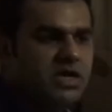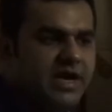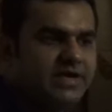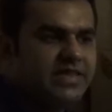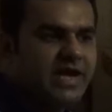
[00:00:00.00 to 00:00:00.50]

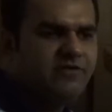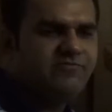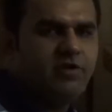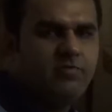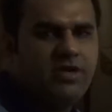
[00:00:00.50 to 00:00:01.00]
And that
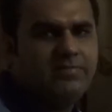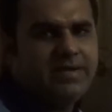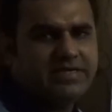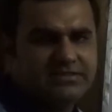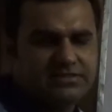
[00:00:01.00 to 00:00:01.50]
formula
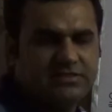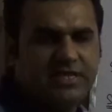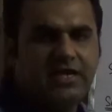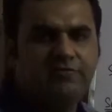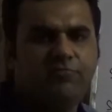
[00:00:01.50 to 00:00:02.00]
matters,
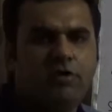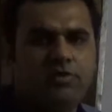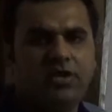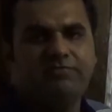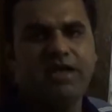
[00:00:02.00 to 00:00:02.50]
that
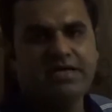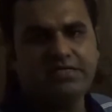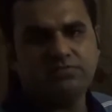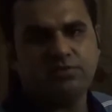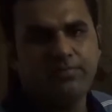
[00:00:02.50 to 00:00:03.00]
formula
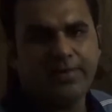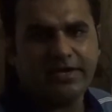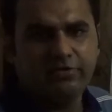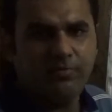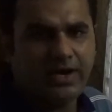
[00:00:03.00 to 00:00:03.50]
varies from
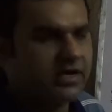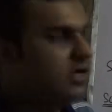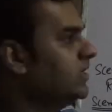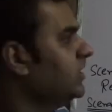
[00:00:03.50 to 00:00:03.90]
bank to bank.